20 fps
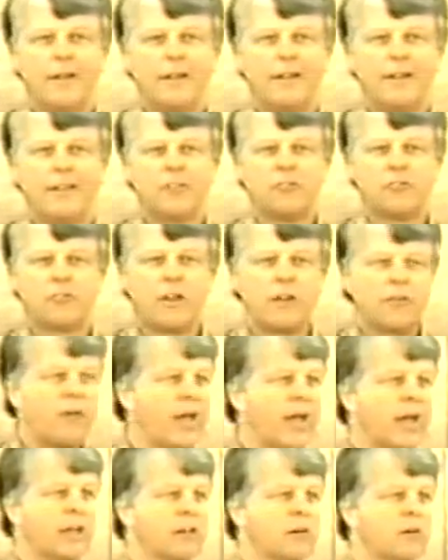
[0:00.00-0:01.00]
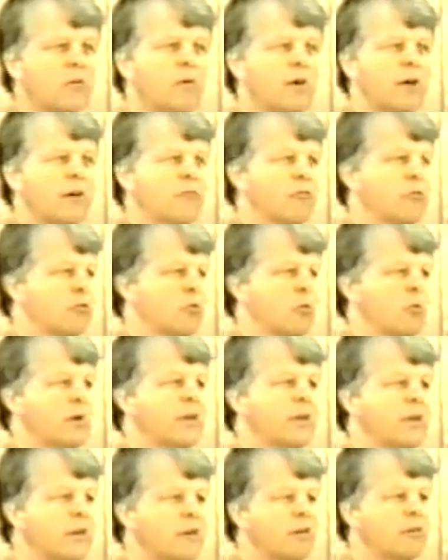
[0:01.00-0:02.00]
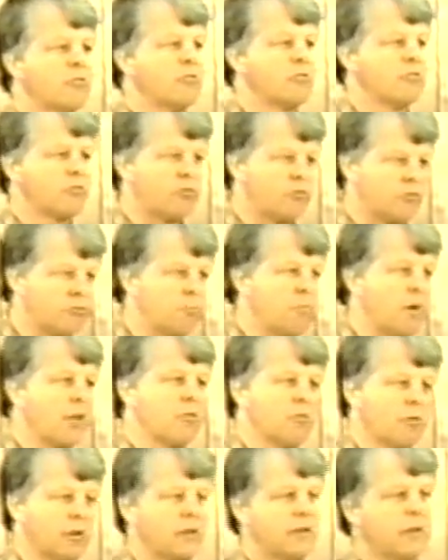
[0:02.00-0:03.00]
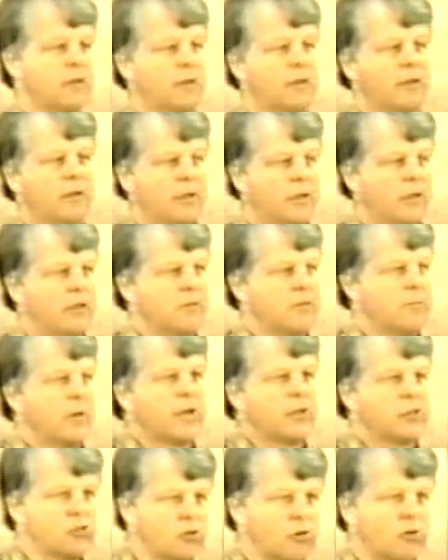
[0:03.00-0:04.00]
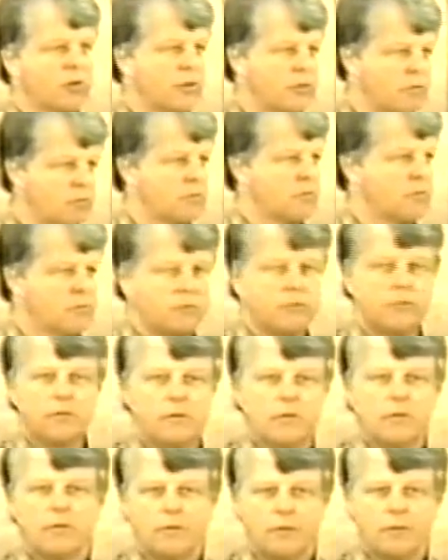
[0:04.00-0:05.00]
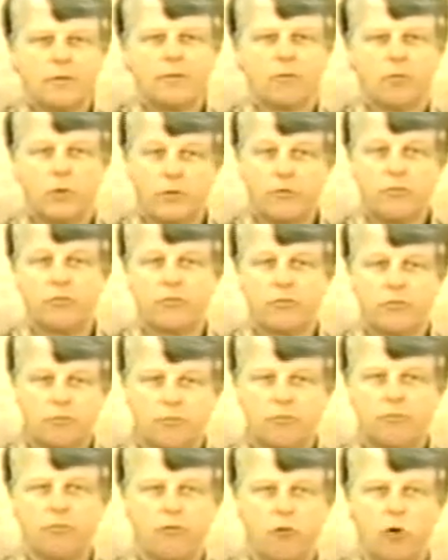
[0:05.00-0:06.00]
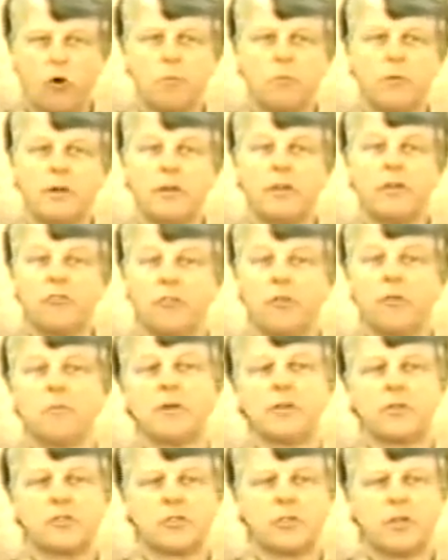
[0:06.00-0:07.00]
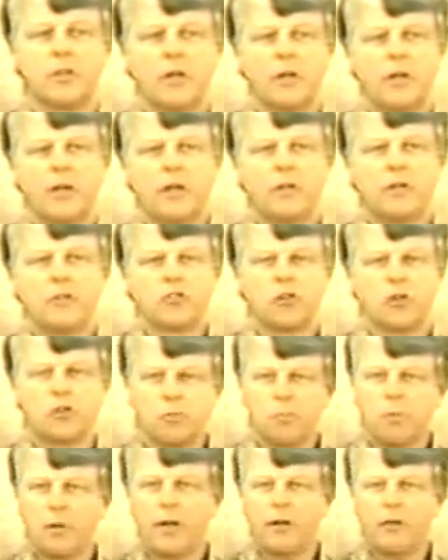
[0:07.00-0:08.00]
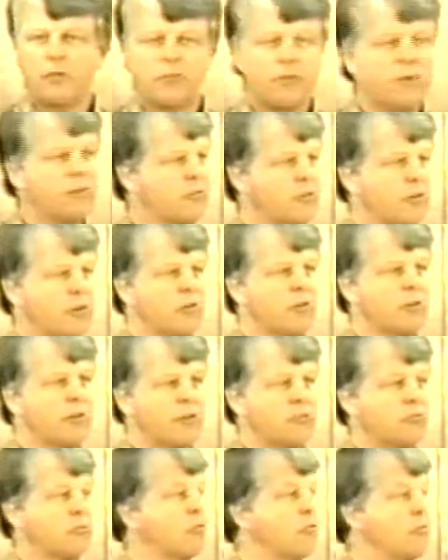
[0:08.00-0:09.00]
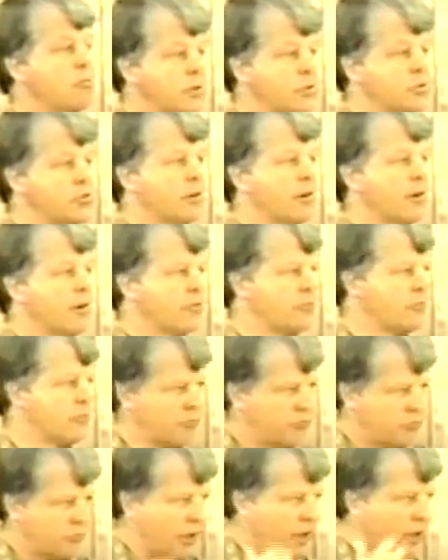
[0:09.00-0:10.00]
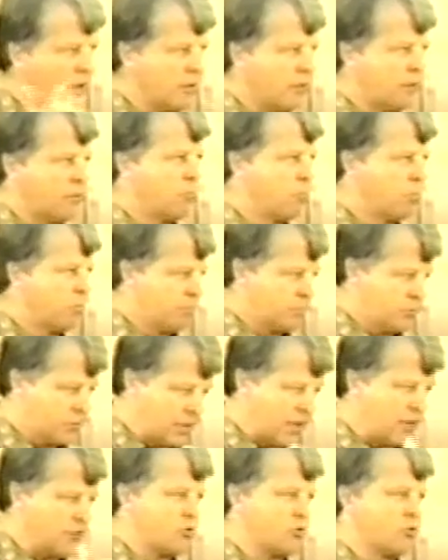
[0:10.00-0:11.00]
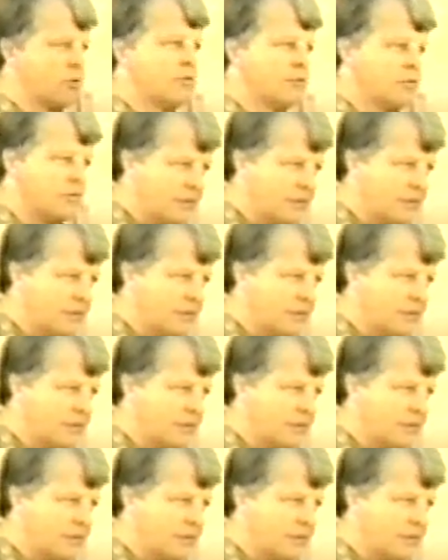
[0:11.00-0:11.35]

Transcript: Instead of hanging around for 20 years to smother it, to make sure it was formed in his image. Church planters need to learn that. So do missionaries. They stay on the station and,